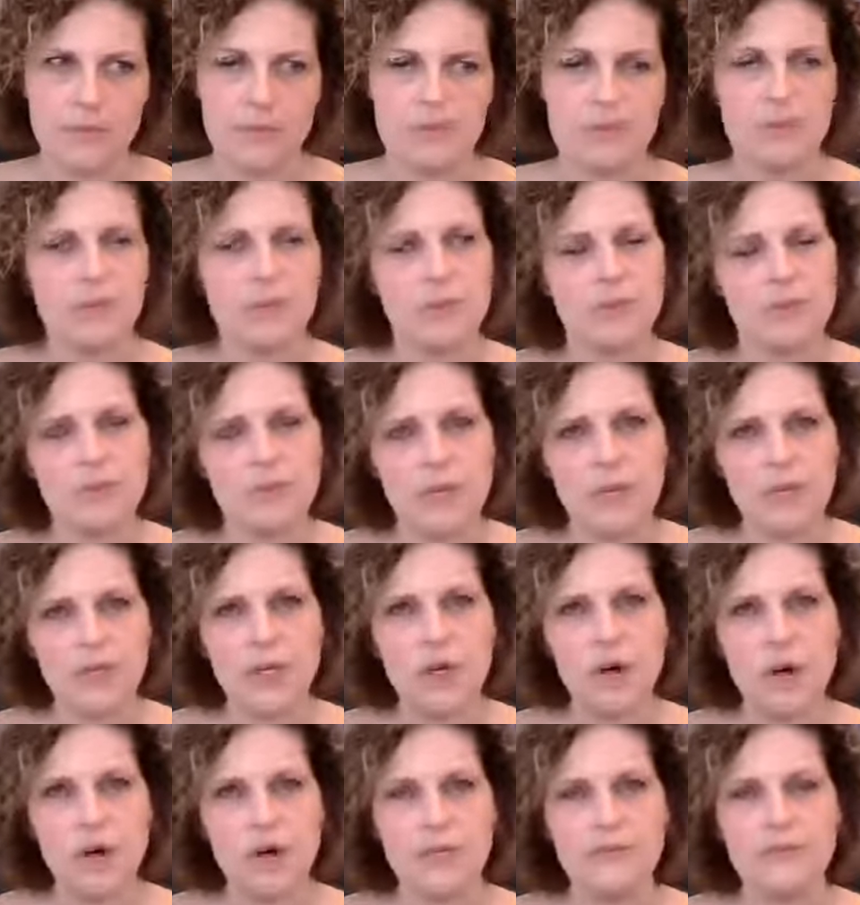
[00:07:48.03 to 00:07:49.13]
It's going to be really
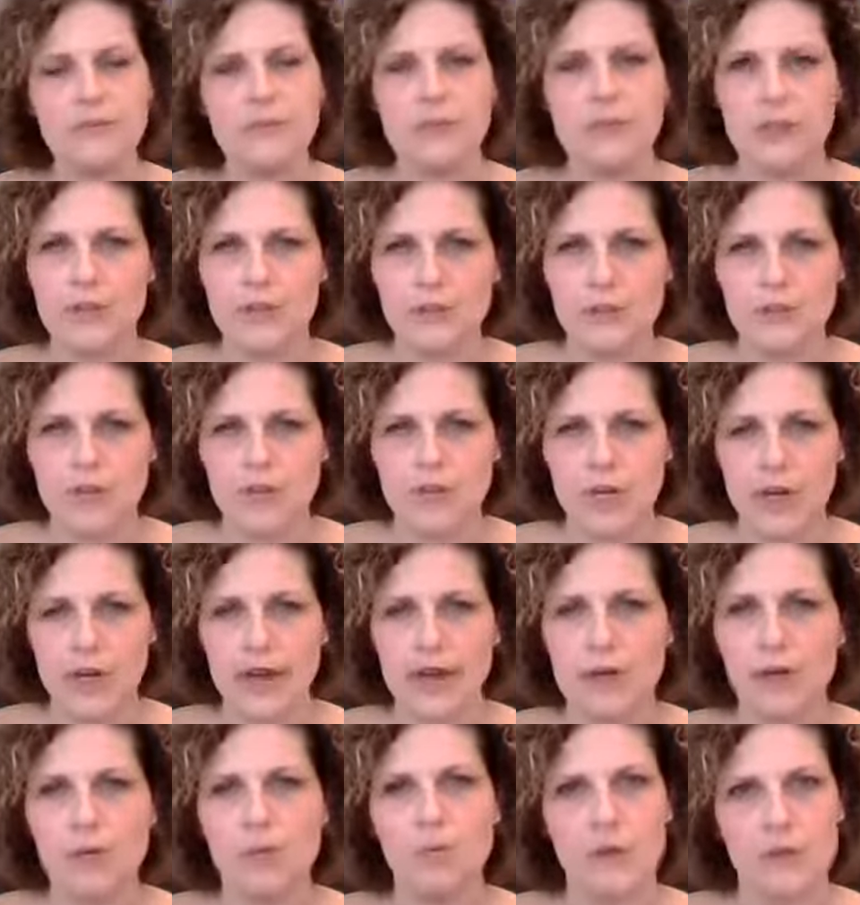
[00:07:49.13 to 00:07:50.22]
hard for you to
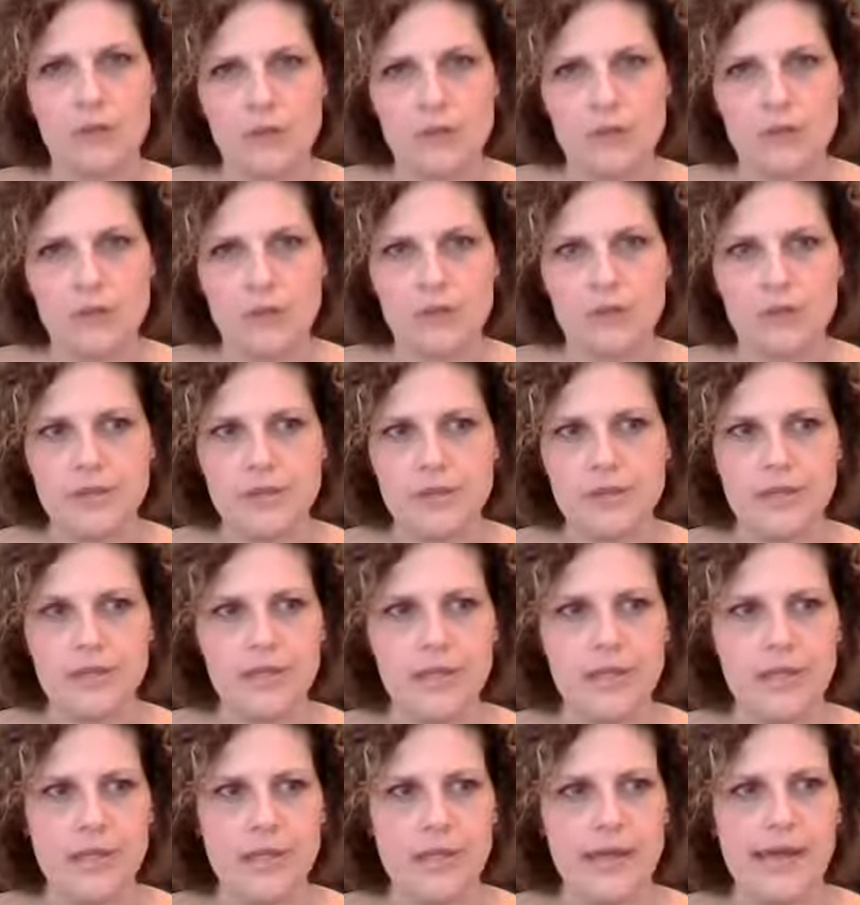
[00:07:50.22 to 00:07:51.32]
track what you turned
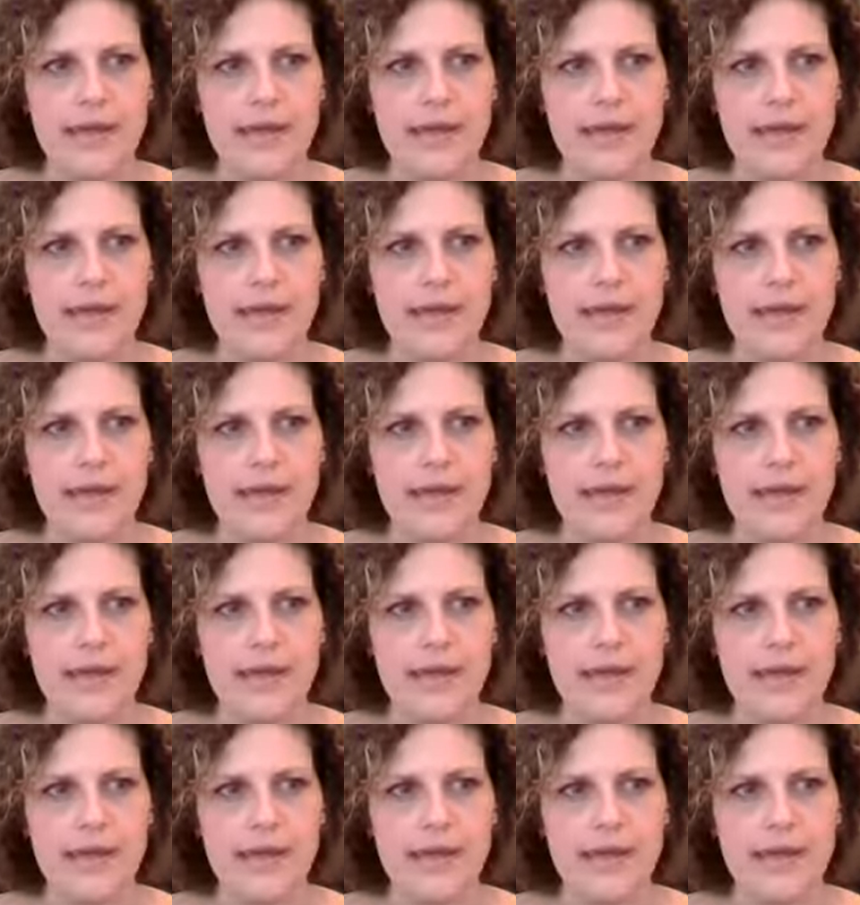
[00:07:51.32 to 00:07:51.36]
in,